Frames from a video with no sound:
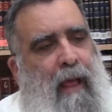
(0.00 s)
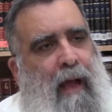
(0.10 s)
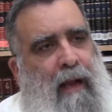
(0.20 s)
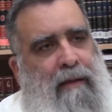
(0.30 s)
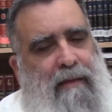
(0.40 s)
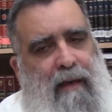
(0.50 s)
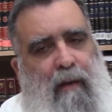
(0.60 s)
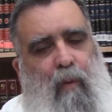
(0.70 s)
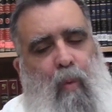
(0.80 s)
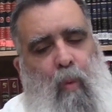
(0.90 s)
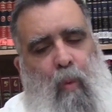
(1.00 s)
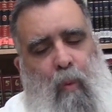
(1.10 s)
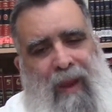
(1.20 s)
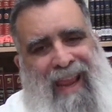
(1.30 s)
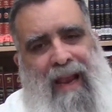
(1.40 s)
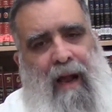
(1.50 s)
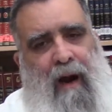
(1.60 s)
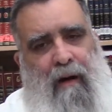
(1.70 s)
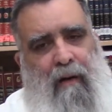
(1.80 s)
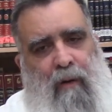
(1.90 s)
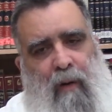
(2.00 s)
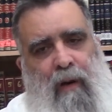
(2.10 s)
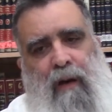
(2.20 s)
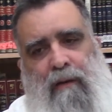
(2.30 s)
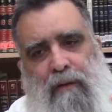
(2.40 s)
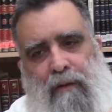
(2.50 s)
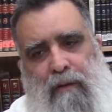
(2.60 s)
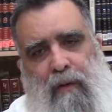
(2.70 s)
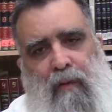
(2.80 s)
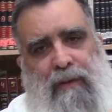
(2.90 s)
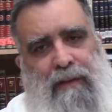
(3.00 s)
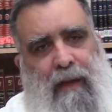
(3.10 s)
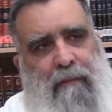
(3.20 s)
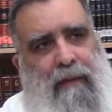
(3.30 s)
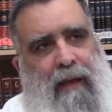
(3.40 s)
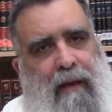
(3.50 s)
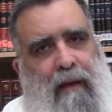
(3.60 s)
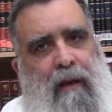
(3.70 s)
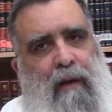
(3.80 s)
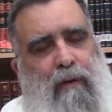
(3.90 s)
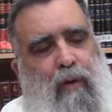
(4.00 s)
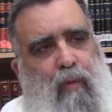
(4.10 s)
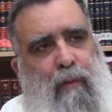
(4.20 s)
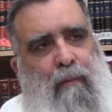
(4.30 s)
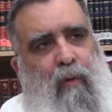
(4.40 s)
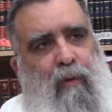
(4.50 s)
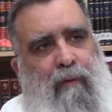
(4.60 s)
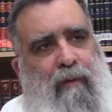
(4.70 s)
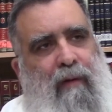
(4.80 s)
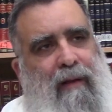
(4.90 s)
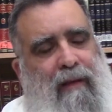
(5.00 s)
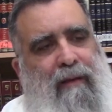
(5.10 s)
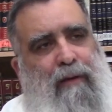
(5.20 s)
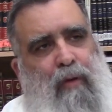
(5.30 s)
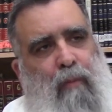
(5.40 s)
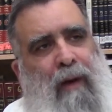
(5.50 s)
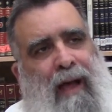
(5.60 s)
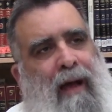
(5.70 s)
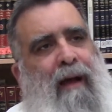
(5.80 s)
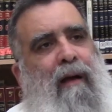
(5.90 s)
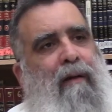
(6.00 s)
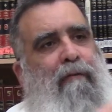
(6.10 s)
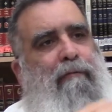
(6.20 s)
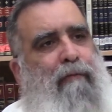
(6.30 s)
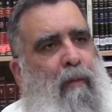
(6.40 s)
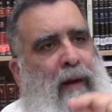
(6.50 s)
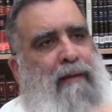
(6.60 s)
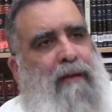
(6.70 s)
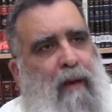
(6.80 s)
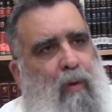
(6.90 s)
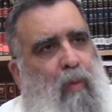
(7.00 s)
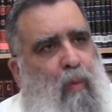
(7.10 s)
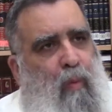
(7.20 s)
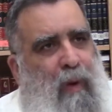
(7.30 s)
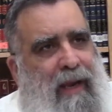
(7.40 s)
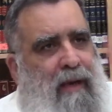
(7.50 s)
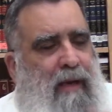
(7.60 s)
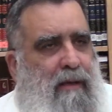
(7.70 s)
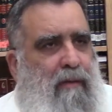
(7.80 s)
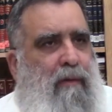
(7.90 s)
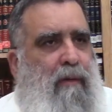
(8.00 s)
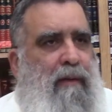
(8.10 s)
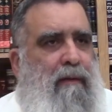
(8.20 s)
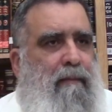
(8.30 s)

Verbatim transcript: until we are going to do something to remove the Tum'ah from us. We need to do it.